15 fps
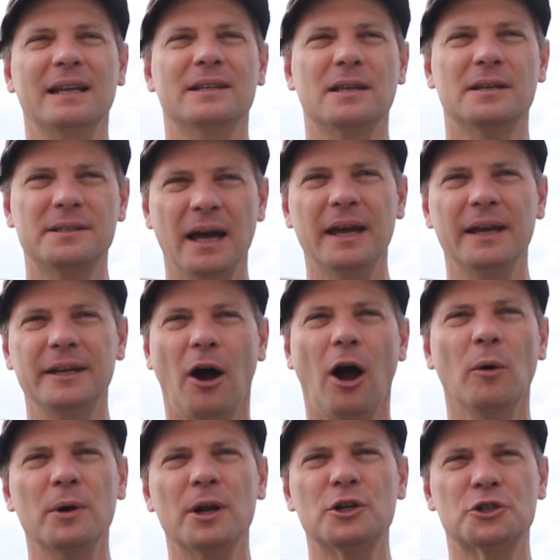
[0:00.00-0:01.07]
and today
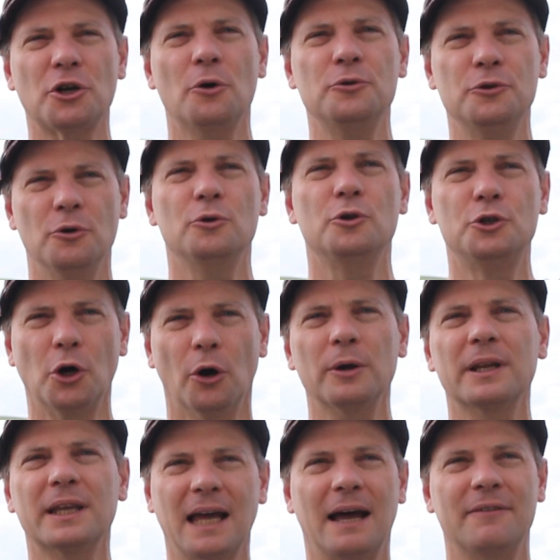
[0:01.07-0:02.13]
I want to show you
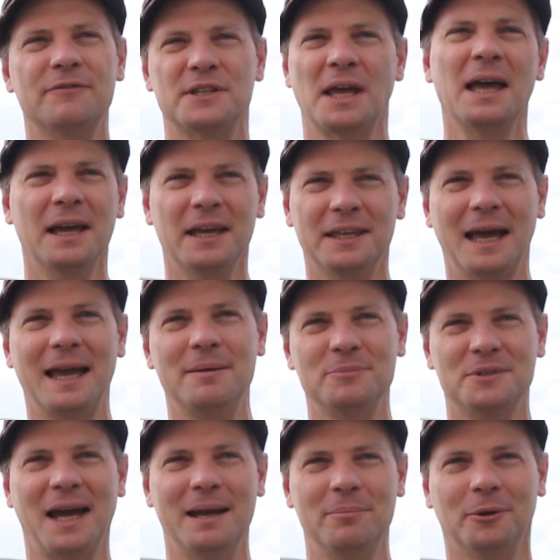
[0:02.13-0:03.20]
John Kyff's
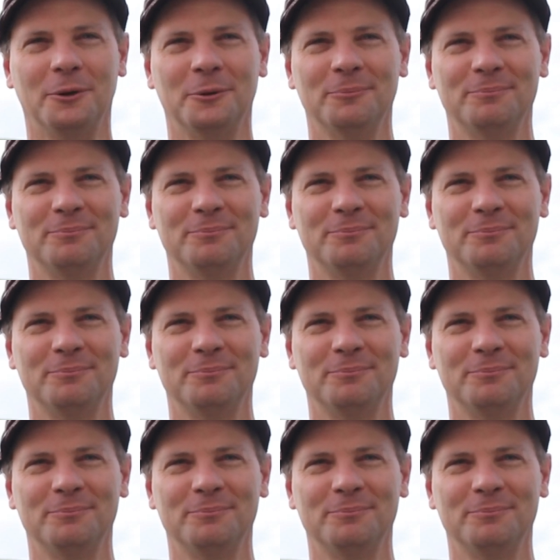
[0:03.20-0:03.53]
game table.